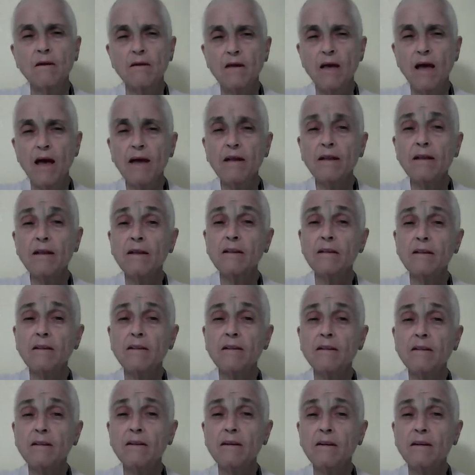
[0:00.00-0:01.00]
Yet,
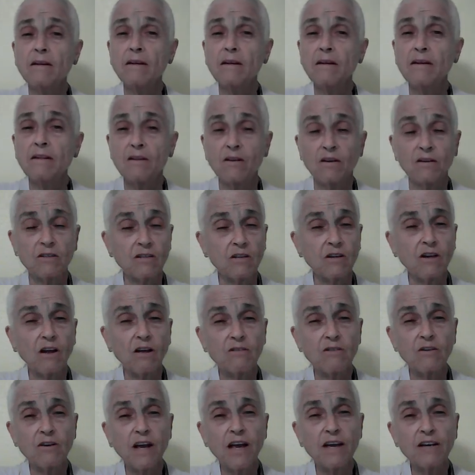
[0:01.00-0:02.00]
there's
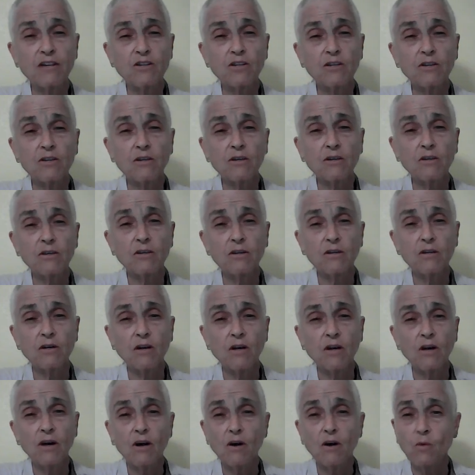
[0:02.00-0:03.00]
another nature,
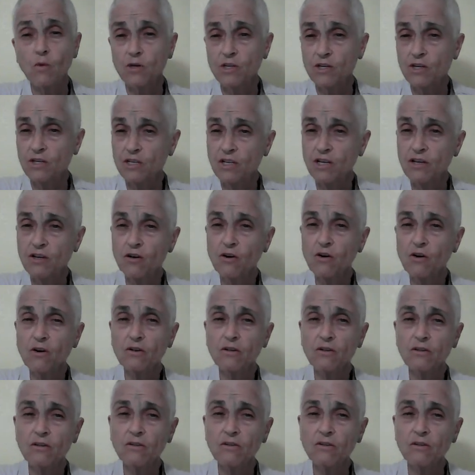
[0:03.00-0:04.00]
which is
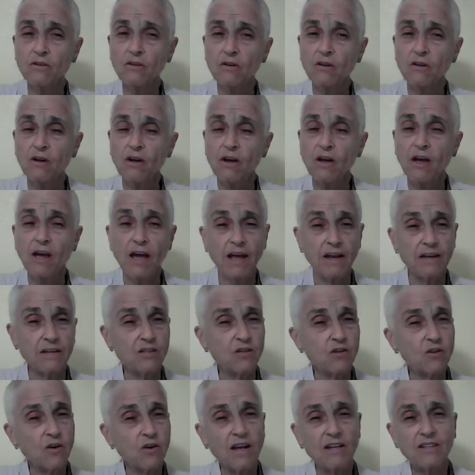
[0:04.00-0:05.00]
eternal and
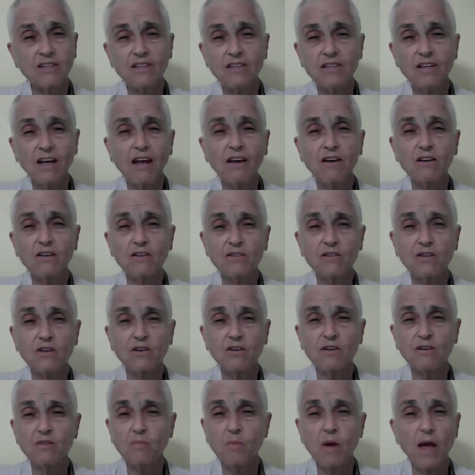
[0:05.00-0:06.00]
is transcendental to
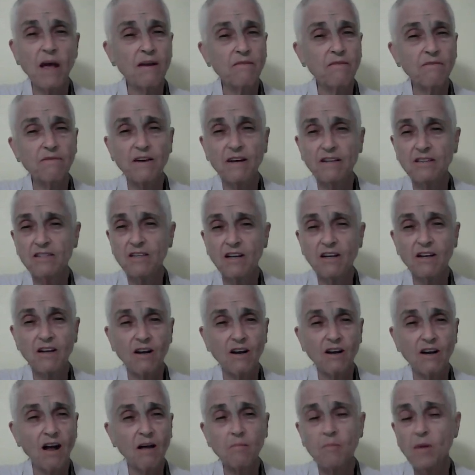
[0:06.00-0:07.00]
this manifested
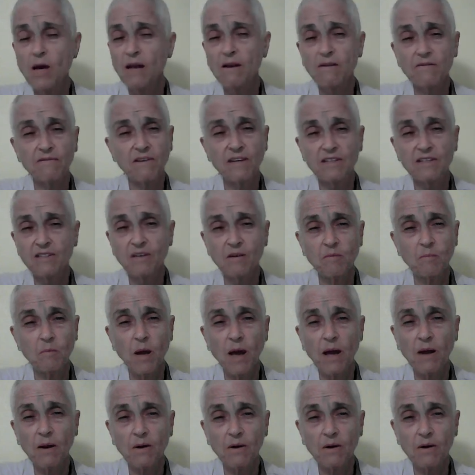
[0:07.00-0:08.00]
and unmanifested
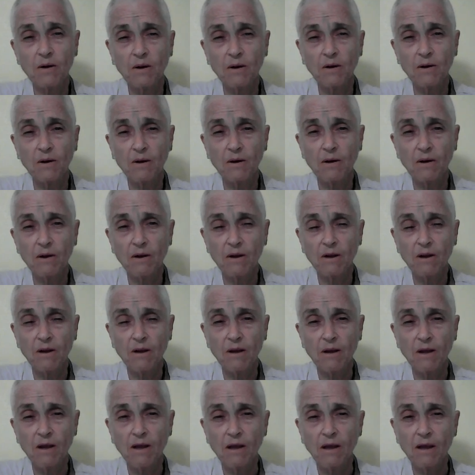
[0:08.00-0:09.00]
matter.
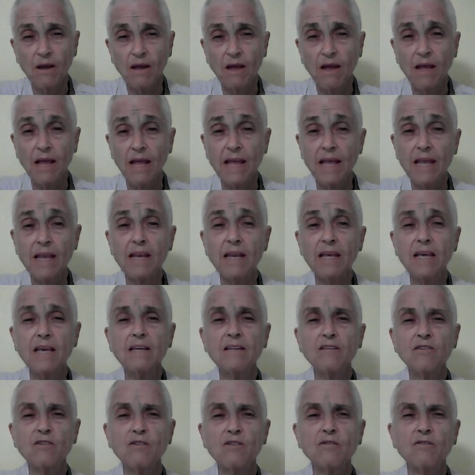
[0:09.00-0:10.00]
It
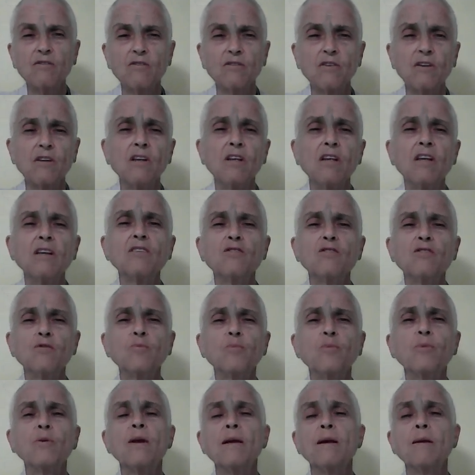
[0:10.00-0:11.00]
is
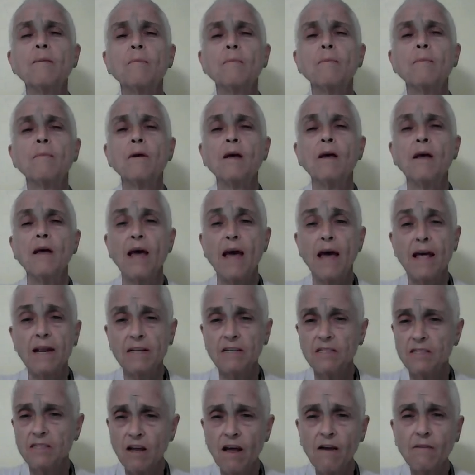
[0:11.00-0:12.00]
supreme and
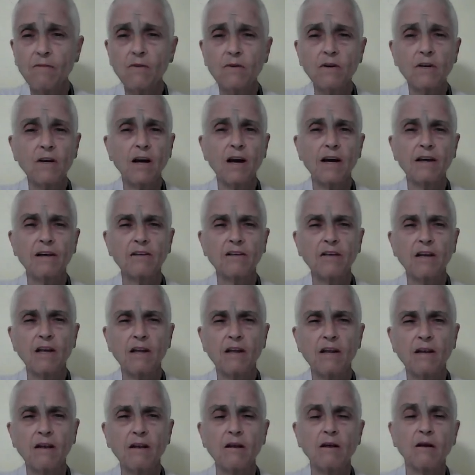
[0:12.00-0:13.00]
is never
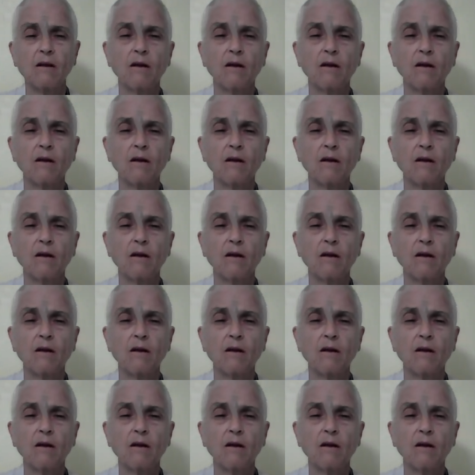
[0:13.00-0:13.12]
annihilated.